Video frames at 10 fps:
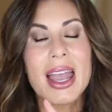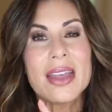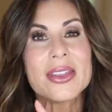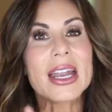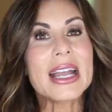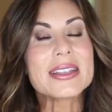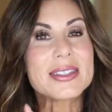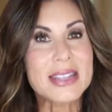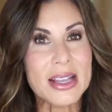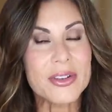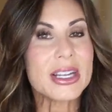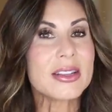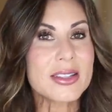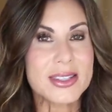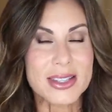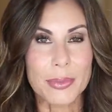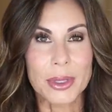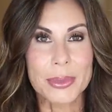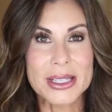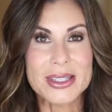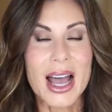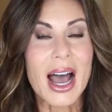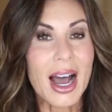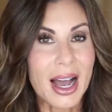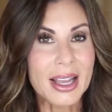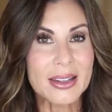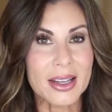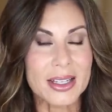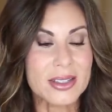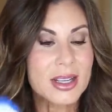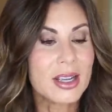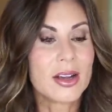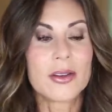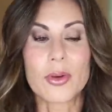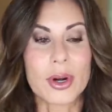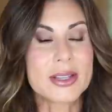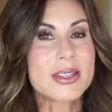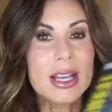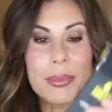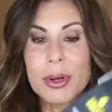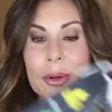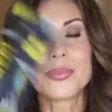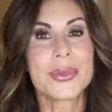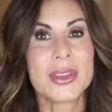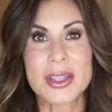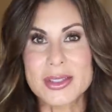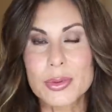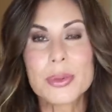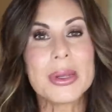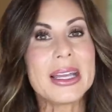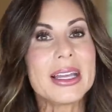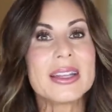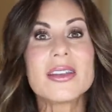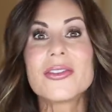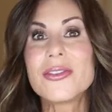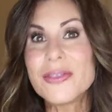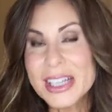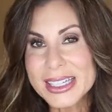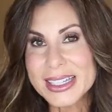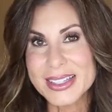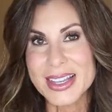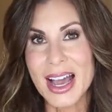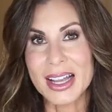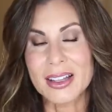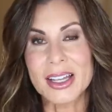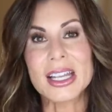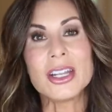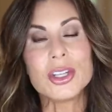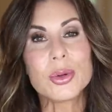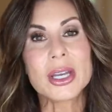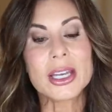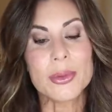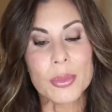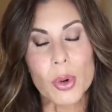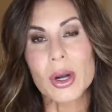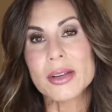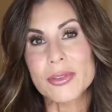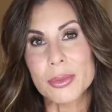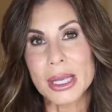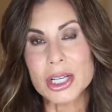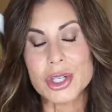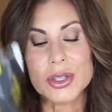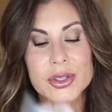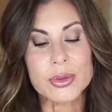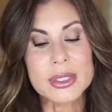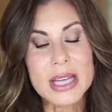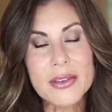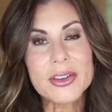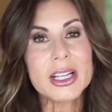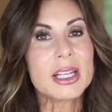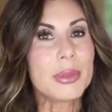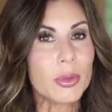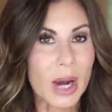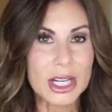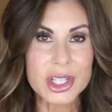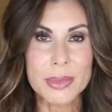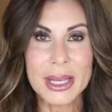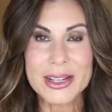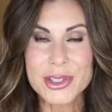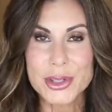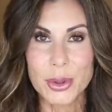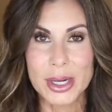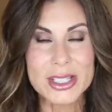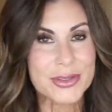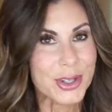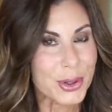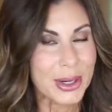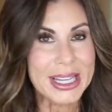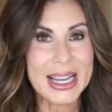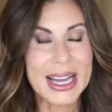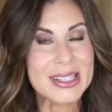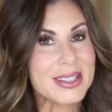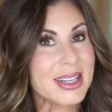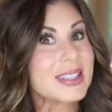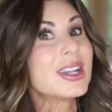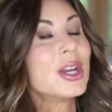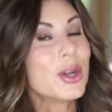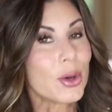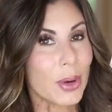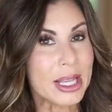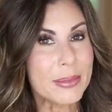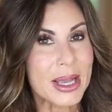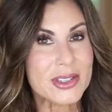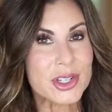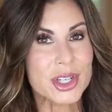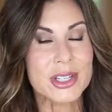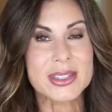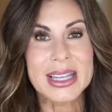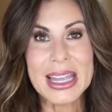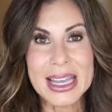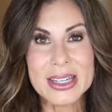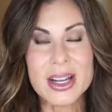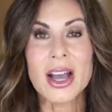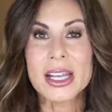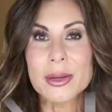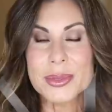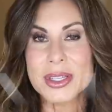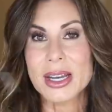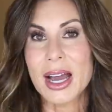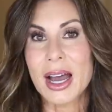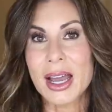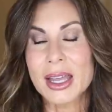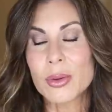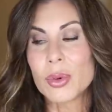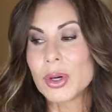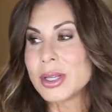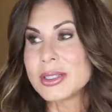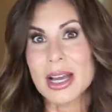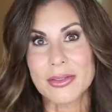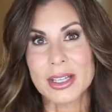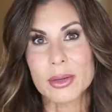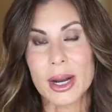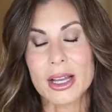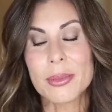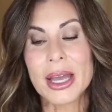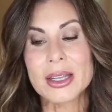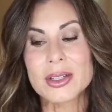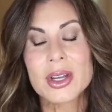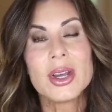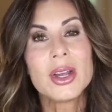and then I save it in the supplements highlight. For example, this would be in the fitness highlight and you can get more information. So definitely be watching me on stories for great content, great messages, and items that I would definitely recommend.